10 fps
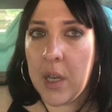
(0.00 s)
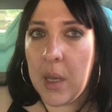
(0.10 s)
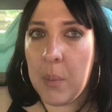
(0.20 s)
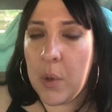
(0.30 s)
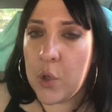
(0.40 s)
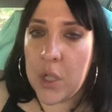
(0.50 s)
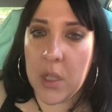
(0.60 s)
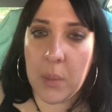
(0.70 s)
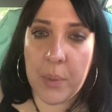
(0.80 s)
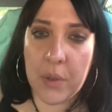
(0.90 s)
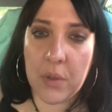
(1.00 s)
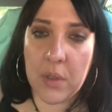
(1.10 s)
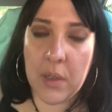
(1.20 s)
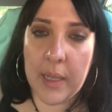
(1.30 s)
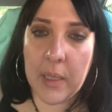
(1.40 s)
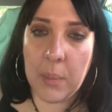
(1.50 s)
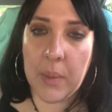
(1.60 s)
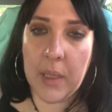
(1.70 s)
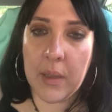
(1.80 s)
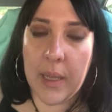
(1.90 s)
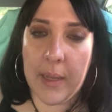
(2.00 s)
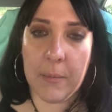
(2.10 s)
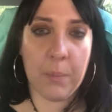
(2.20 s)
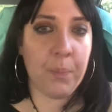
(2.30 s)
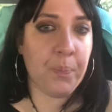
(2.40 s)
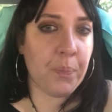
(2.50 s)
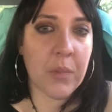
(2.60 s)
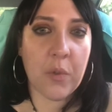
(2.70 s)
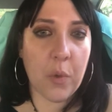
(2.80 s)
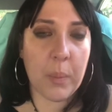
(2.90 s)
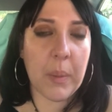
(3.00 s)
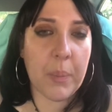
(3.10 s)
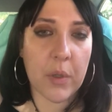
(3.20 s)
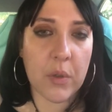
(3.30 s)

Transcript: emotional person like me, then for me